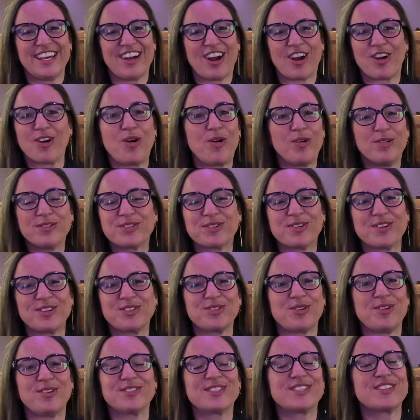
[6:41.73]
Our older
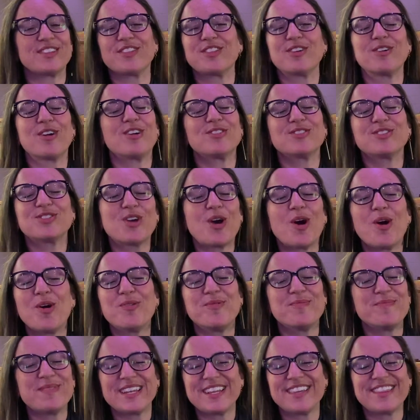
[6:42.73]
adults, there are
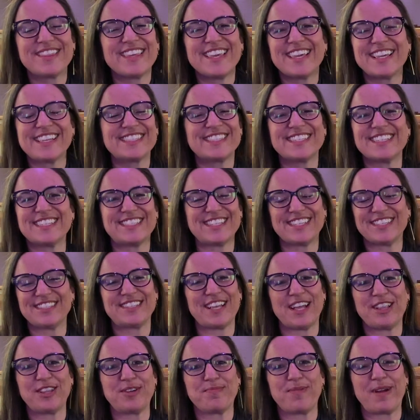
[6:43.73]
so many things to
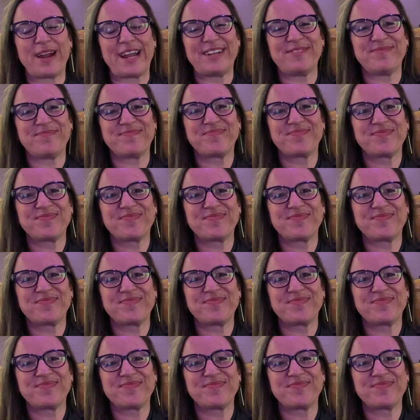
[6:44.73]
celebrate.